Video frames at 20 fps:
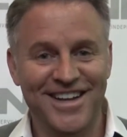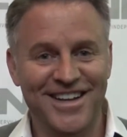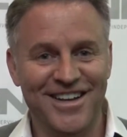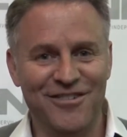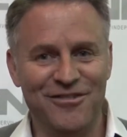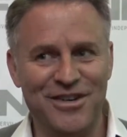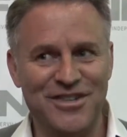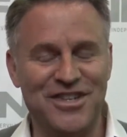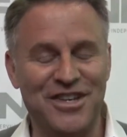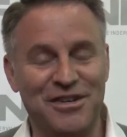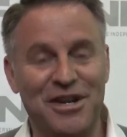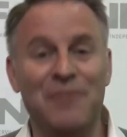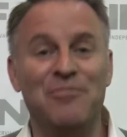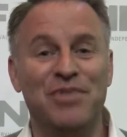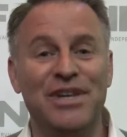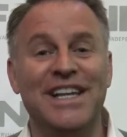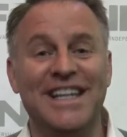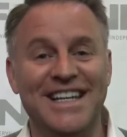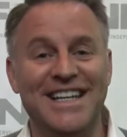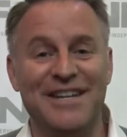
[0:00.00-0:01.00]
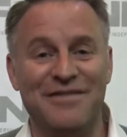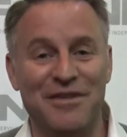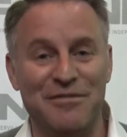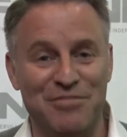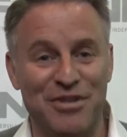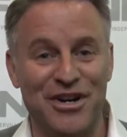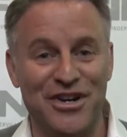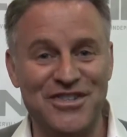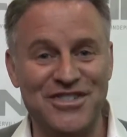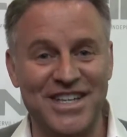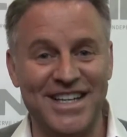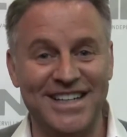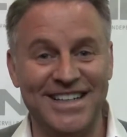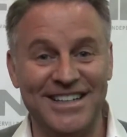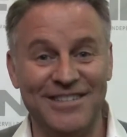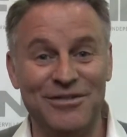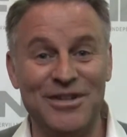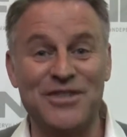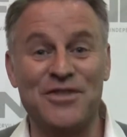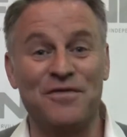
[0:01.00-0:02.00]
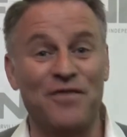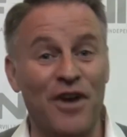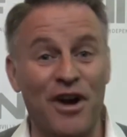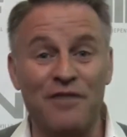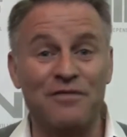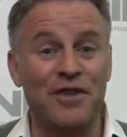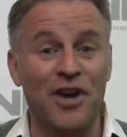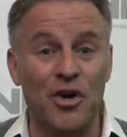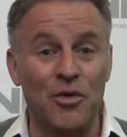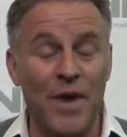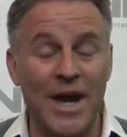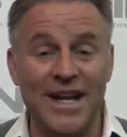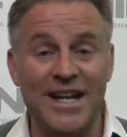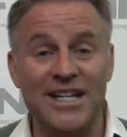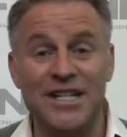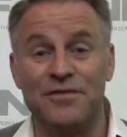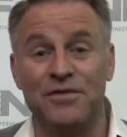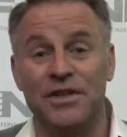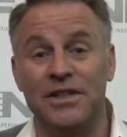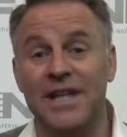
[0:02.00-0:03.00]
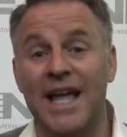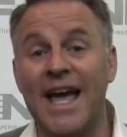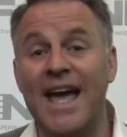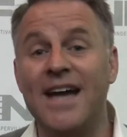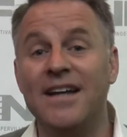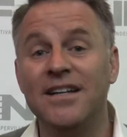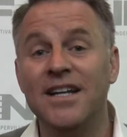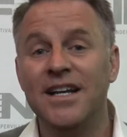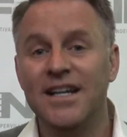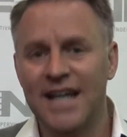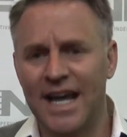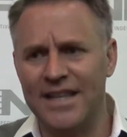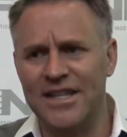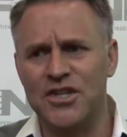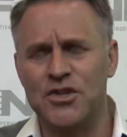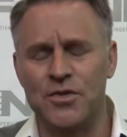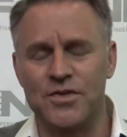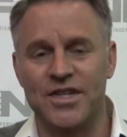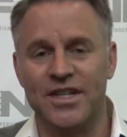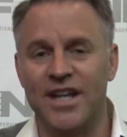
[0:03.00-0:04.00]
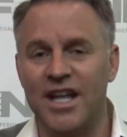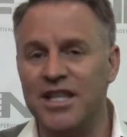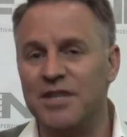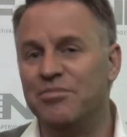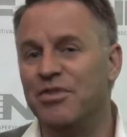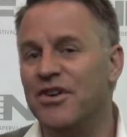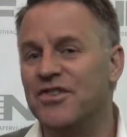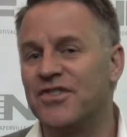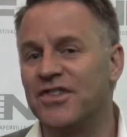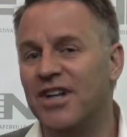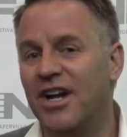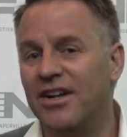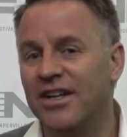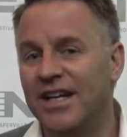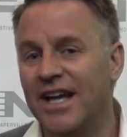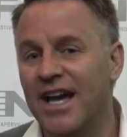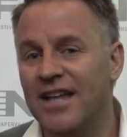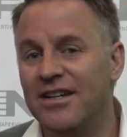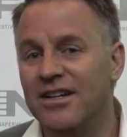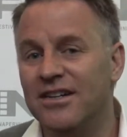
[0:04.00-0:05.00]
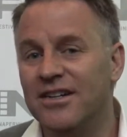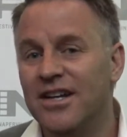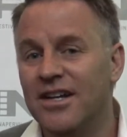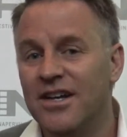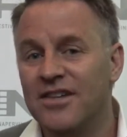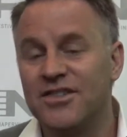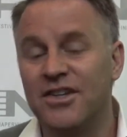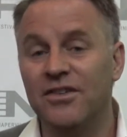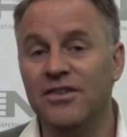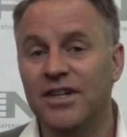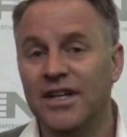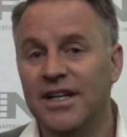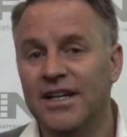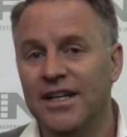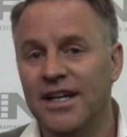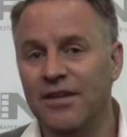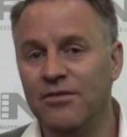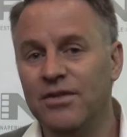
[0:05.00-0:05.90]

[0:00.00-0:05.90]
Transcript: was a completely different person. It was far, far away in a different land, and this was another person altogether. So he